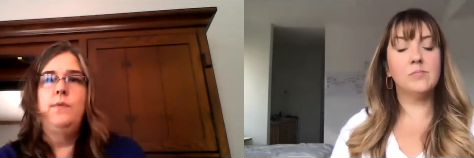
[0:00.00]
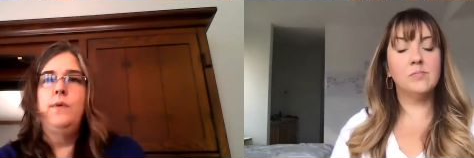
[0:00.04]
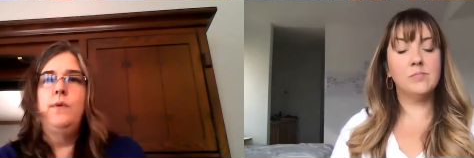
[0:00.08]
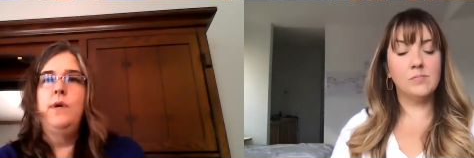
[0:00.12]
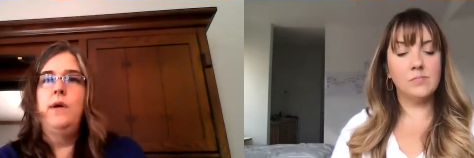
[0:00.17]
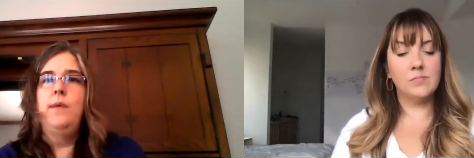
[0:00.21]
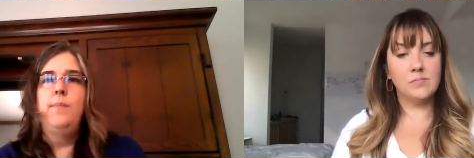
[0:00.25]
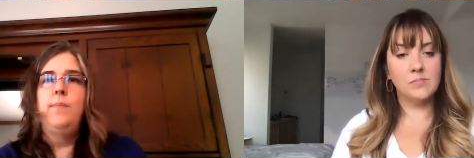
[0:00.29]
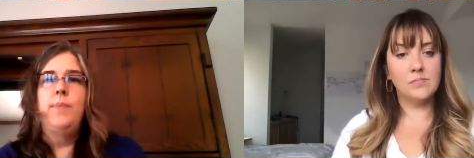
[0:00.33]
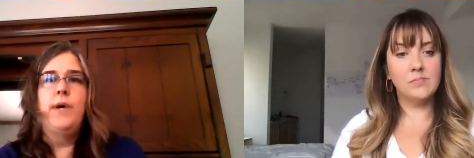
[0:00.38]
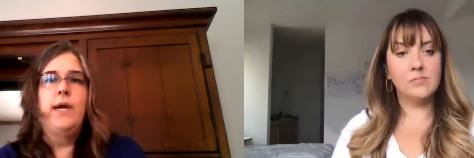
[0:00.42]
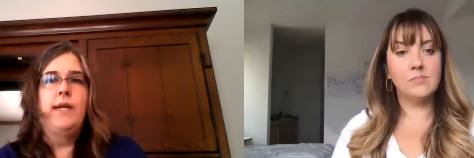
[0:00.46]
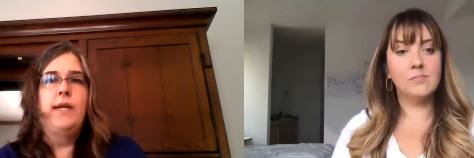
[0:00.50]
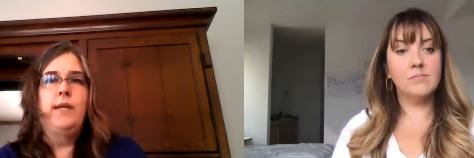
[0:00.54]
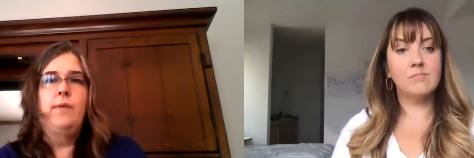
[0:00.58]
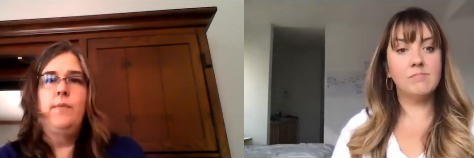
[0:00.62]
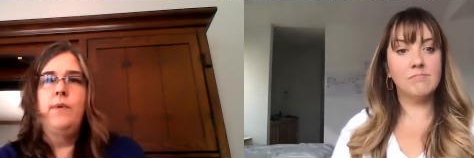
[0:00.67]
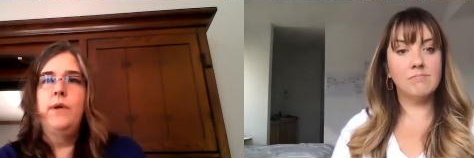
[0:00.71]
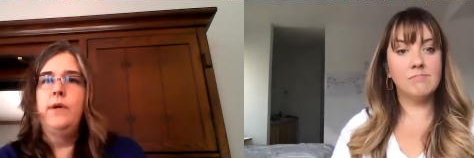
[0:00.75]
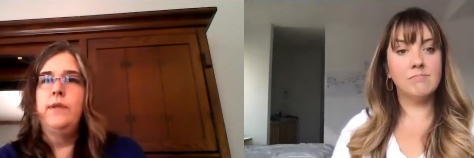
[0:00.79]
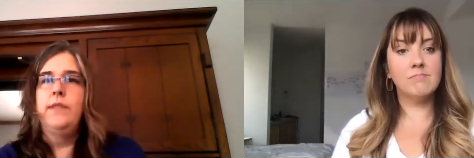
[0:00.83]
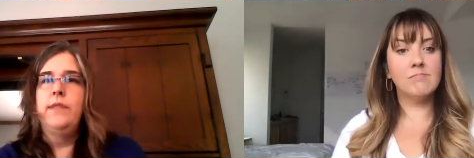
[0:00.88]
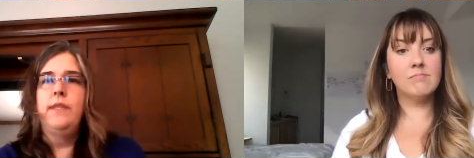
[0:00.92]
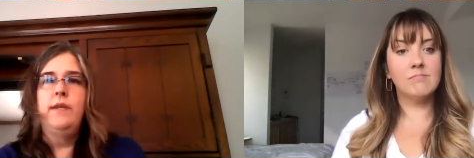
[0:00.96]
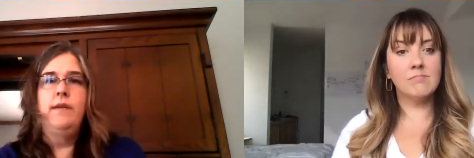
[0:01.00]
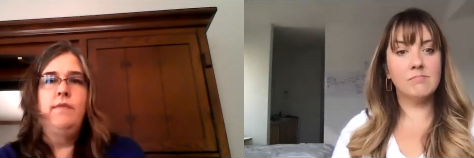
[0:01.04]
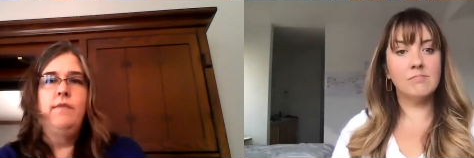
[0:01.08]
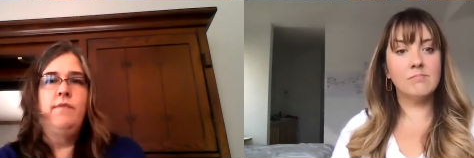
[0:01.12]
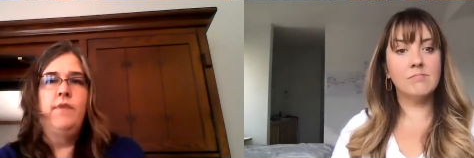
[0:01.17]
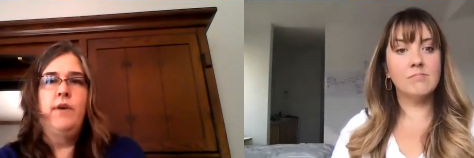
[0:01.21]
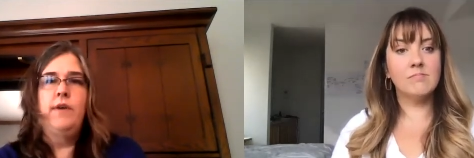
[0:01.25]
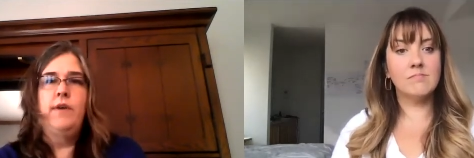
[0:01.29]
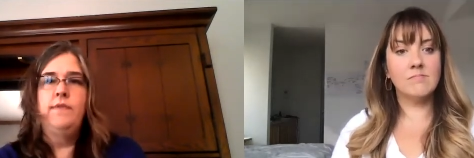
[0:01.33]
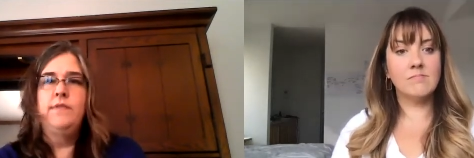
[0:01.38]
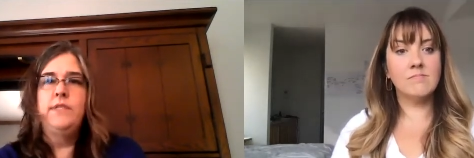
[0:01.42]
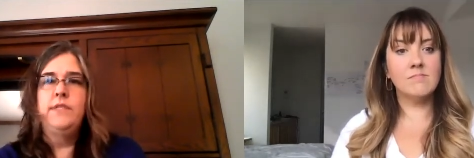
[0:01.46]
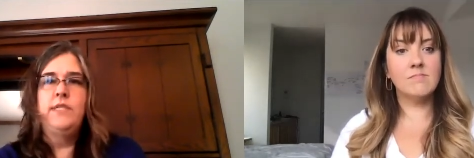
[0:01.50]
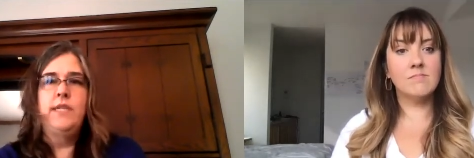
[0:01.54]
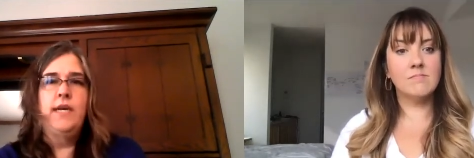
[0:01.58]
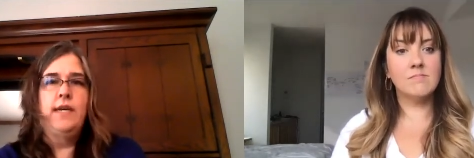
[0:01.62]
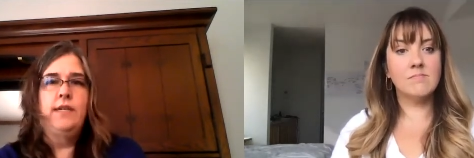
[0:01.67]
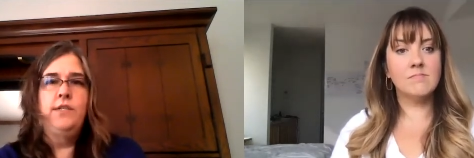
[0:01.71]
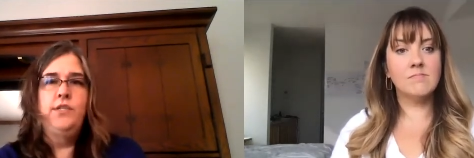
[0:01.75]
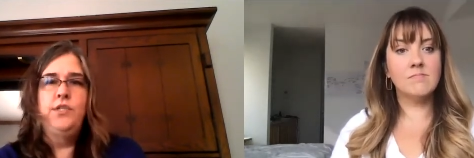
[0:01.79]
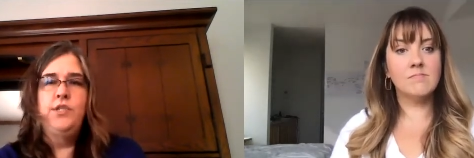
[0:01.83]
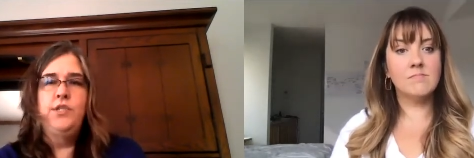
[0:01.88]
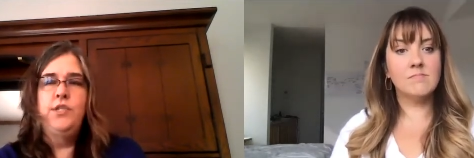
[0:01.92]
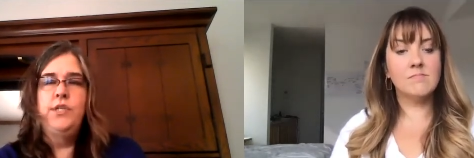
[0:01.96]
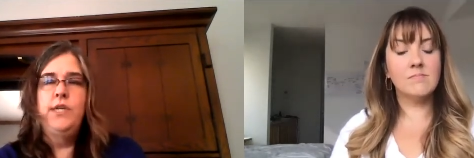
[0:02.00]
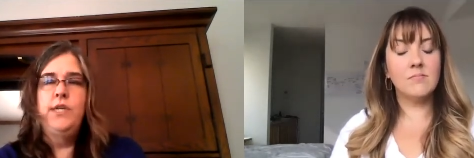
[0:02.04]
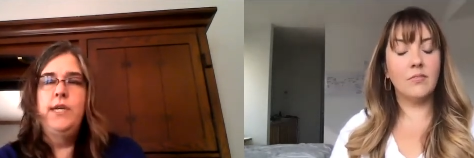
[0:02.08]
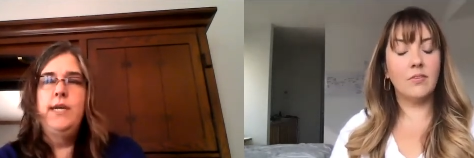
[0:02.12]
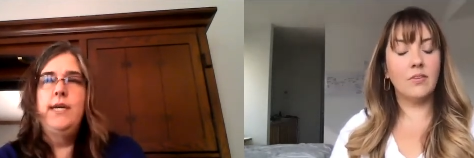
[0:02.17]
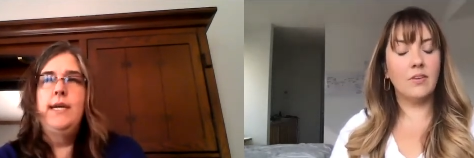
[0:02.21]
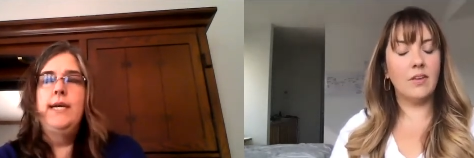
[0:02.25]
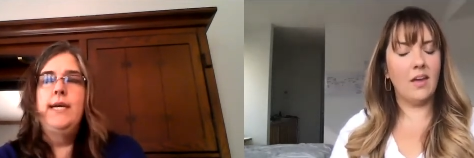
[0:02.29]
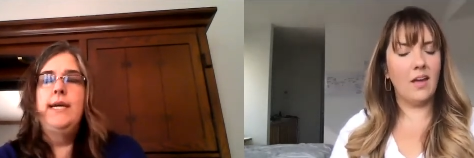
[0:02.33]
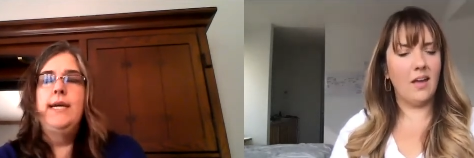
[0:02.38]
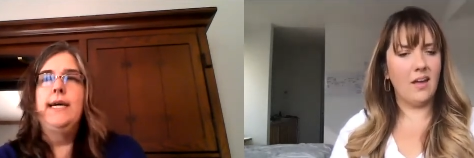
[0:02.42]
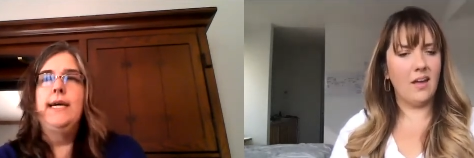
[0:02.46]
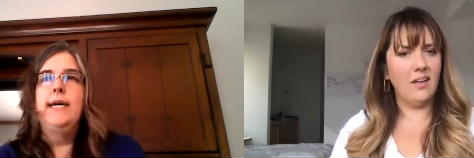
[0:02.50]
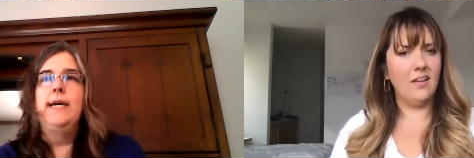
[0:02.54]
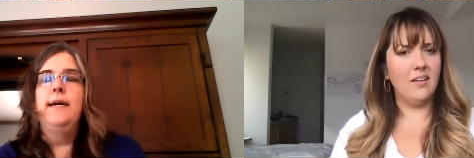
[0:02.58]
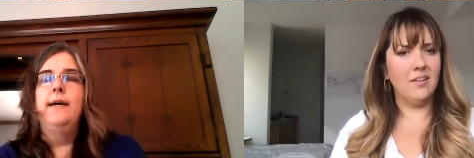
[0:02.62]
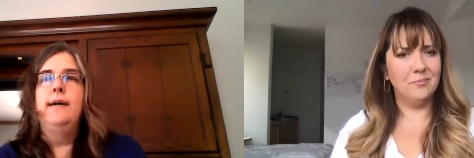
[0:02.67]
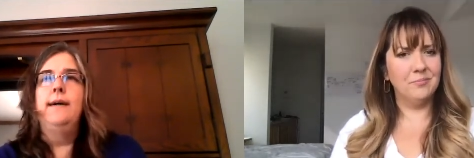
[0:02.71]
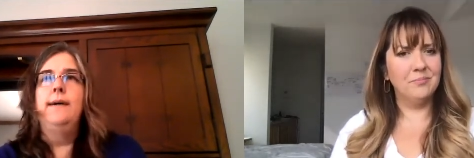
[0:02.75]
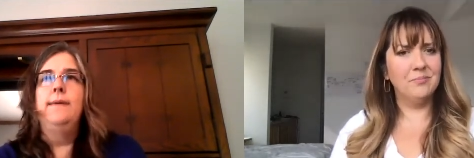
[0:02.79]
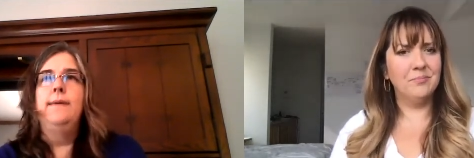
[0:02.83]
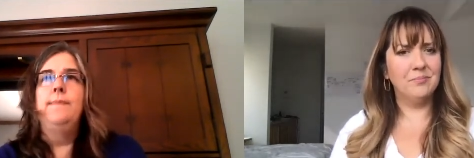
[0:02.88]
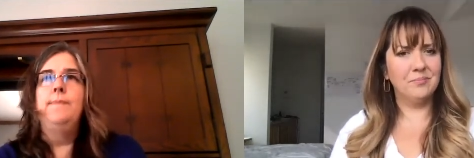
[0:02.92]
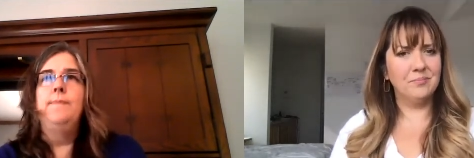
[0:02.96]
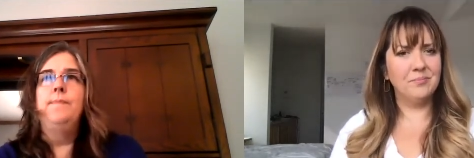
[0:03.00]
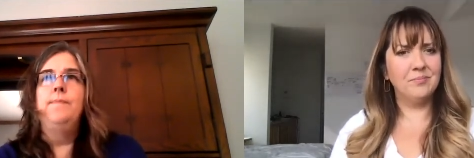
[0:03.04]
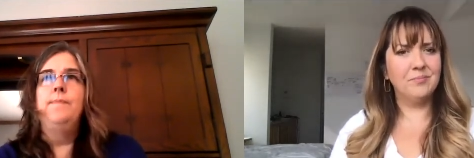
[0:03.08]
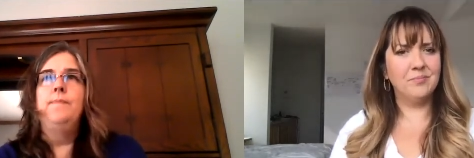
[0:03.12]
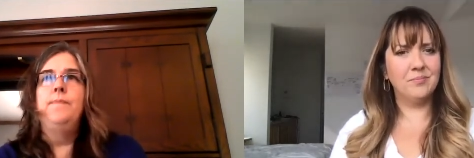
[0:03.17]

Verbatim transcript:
Speaker 1: body work that involves touch, um,